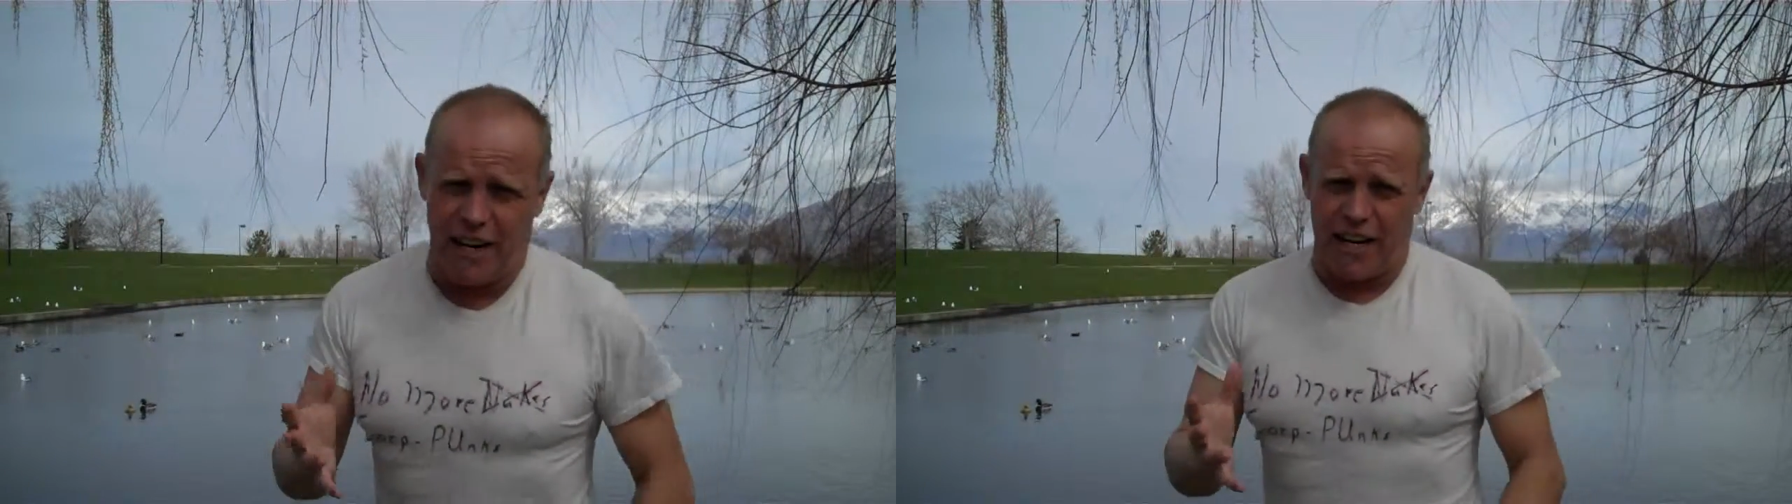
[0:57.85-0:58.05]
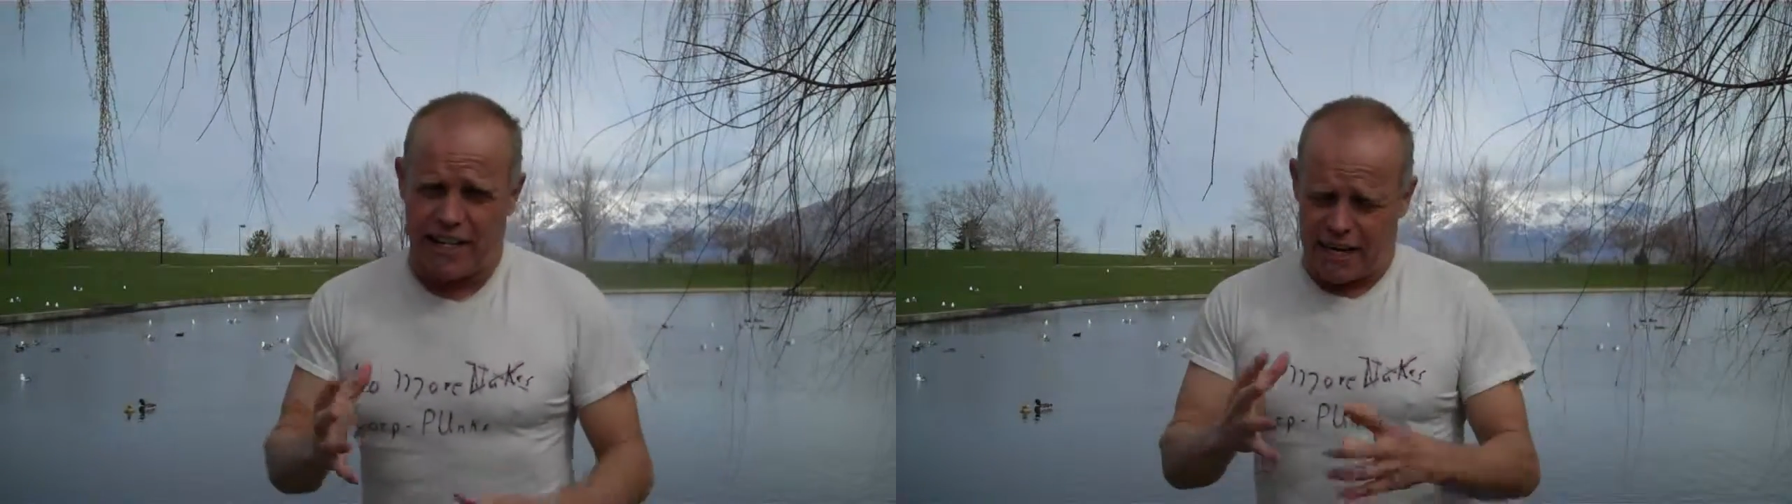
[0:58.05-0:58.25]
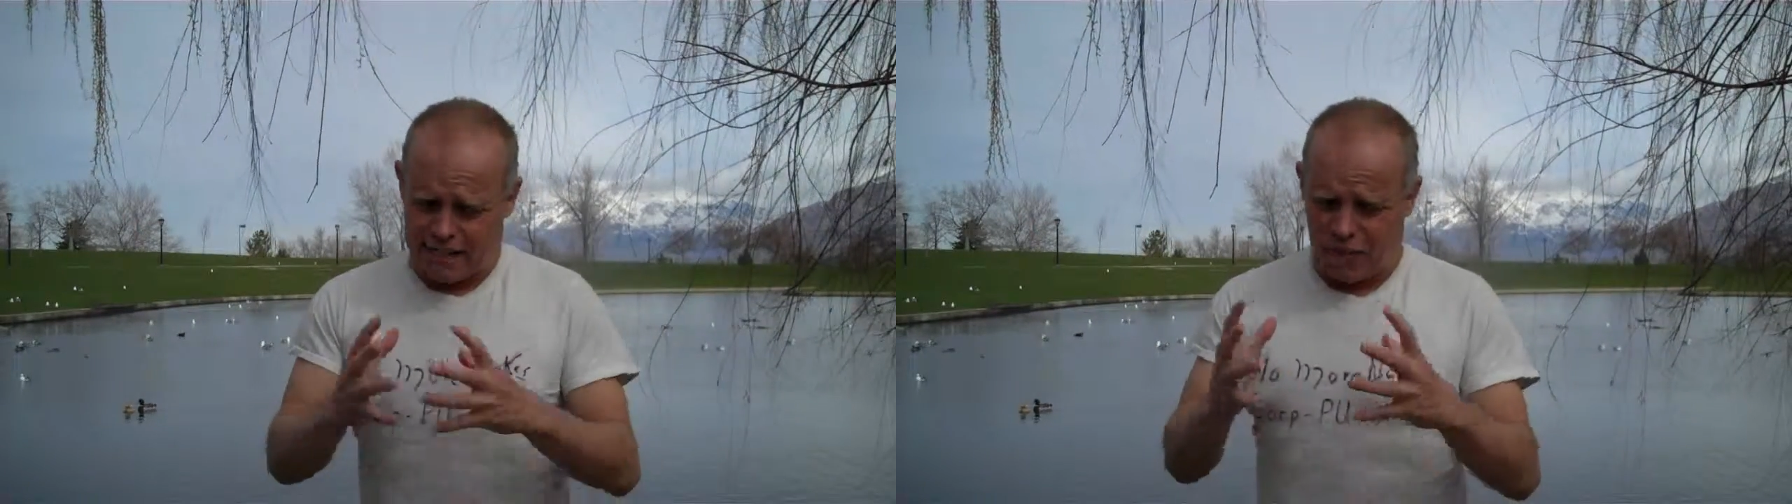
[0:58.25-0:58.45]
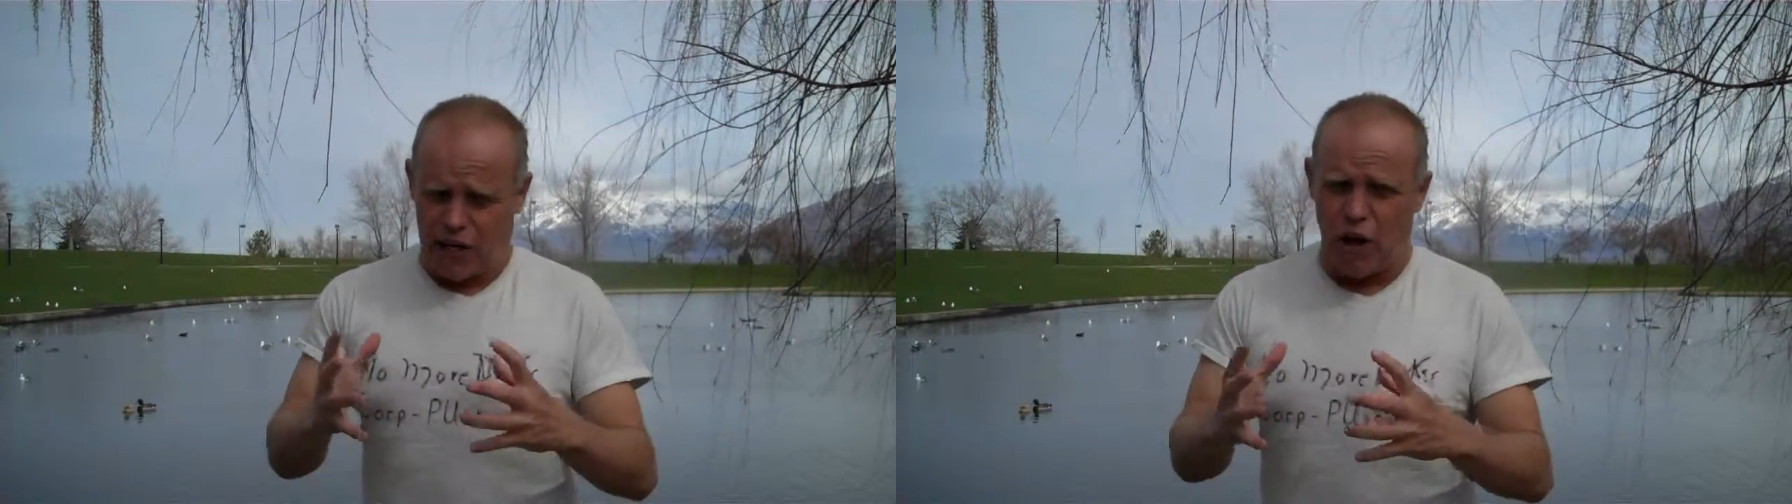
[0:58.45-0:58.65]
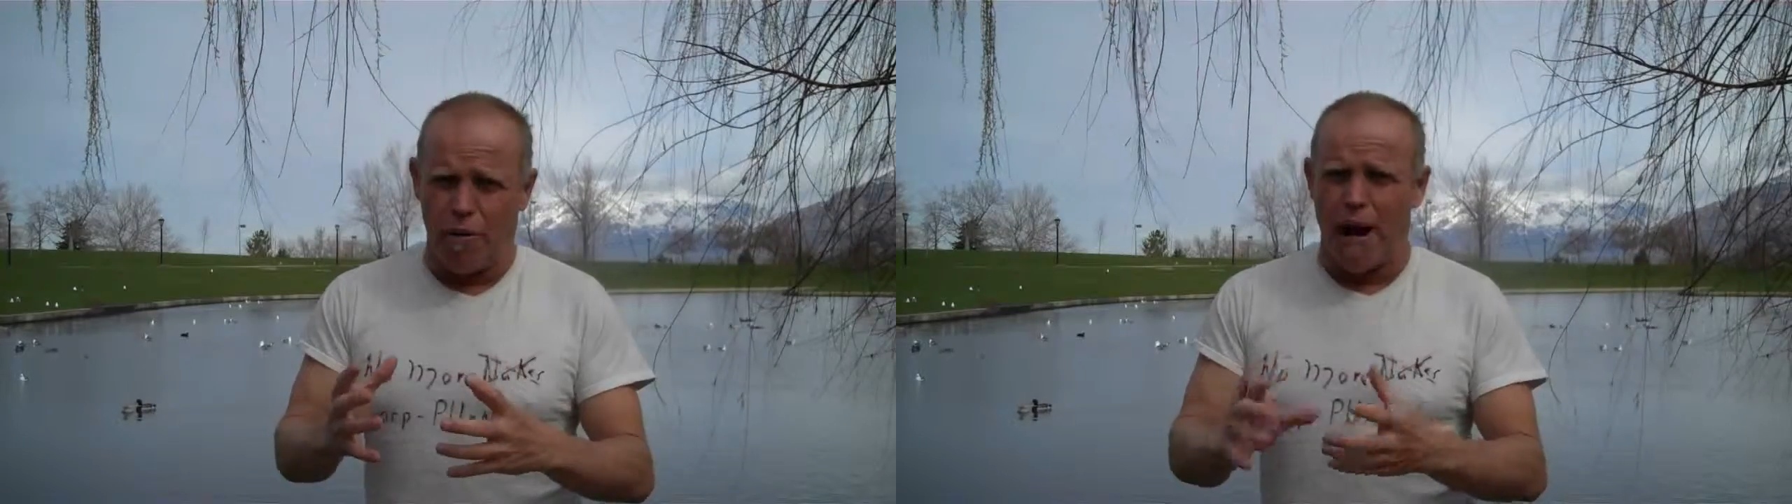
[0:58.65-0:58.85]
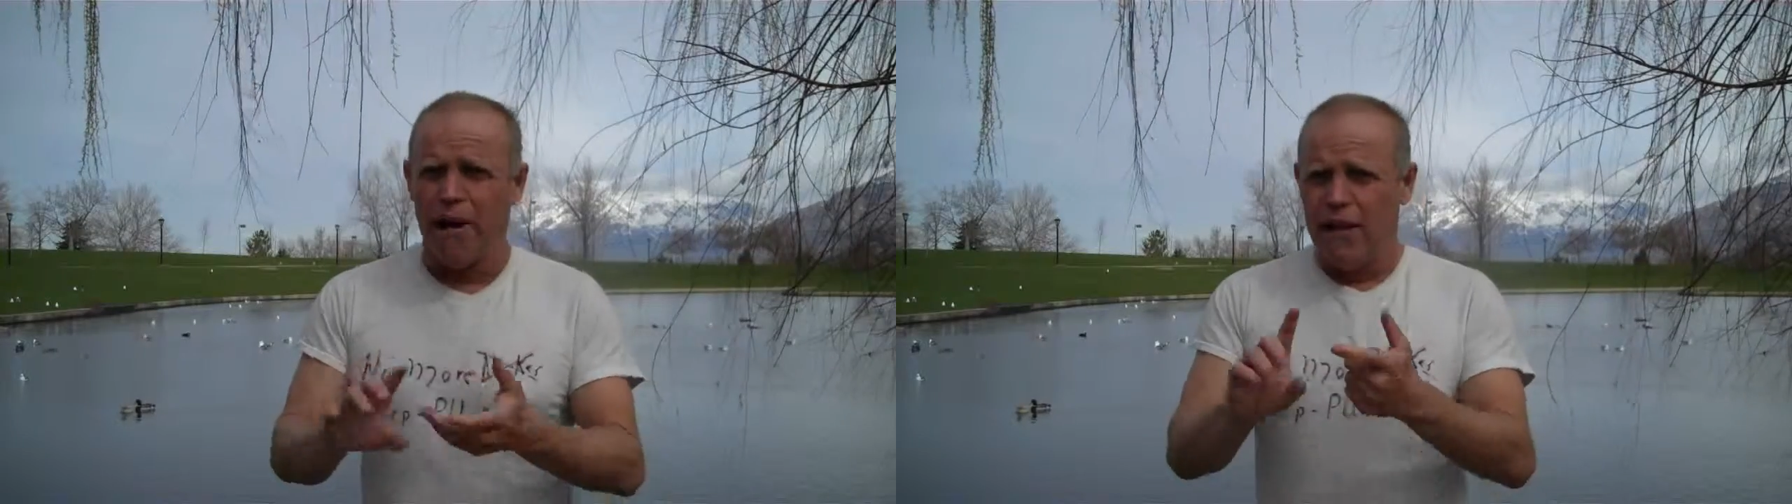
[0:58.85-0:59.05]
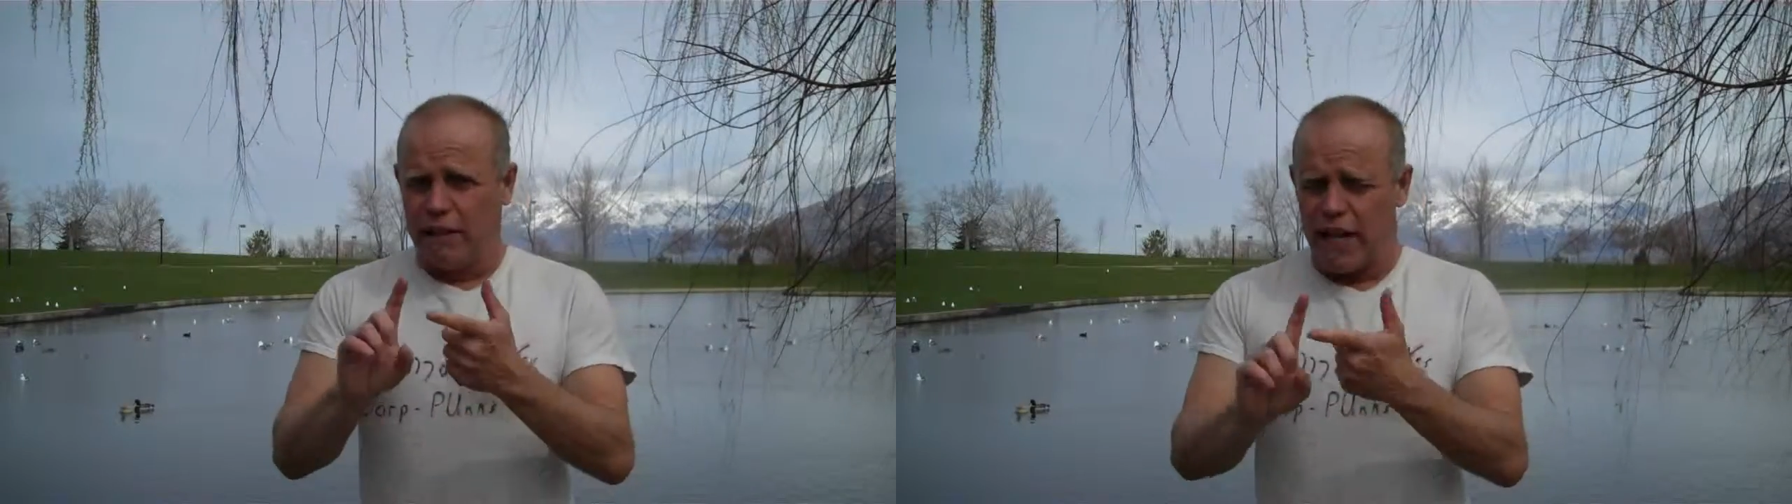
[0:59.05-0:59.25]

context that we know about.